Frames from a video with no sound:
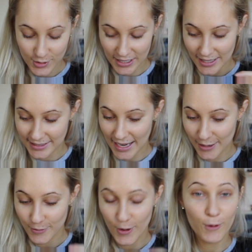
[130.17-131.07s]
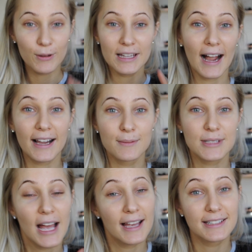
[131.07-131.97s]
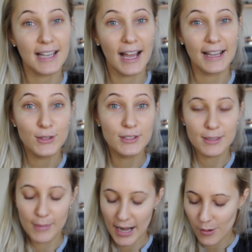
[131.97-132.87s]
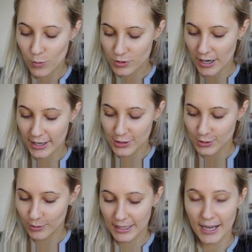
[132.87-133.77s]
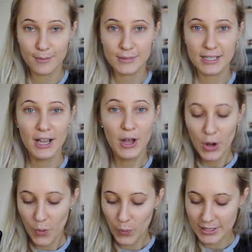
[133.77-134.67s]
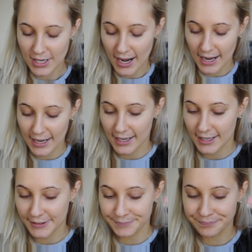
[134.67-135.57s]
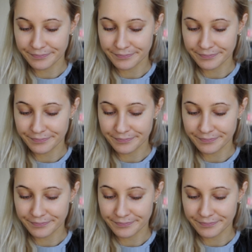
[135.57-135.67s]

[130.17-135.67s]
So I guess I will hold the items as I use them, and I will try to use all the items which I